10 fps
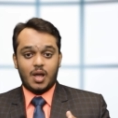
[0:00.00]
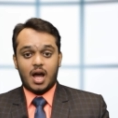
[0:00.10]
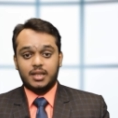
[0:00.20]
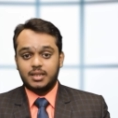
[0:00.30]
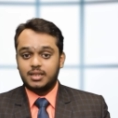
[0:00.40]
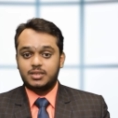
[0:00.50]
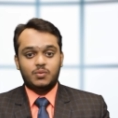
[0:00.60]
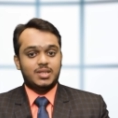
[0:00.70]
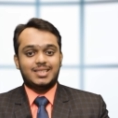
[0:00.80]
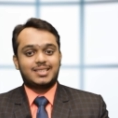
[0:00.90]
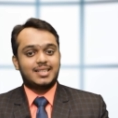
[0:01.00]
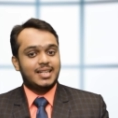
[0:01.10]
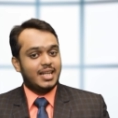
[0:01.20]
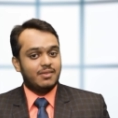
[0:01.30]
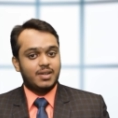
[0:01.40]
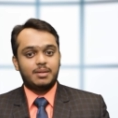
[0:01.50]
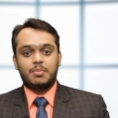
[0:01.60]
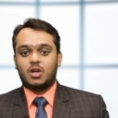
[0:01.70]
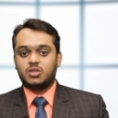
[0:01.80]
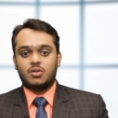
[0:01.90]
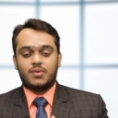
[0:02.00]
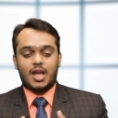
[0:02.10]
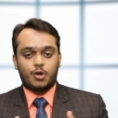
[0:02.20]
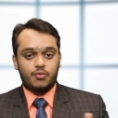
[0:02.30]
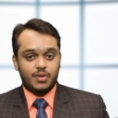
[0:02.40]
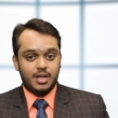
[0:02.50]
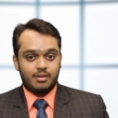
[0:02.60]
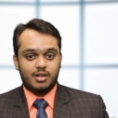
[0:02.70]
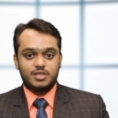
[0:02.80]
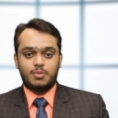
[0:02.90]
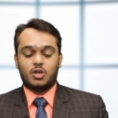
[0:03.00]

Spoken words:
Others will just leave it because of lack of interest,